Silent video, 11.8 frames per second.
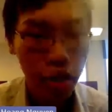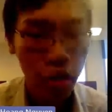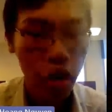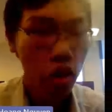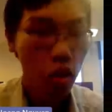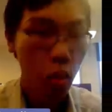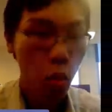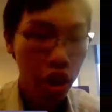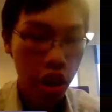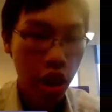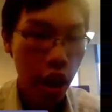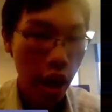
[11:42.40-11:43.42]
using
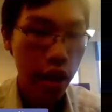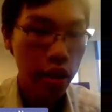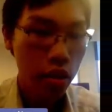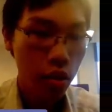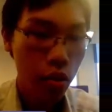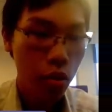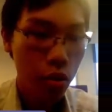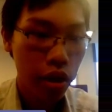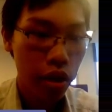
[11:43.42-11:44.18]
switch case to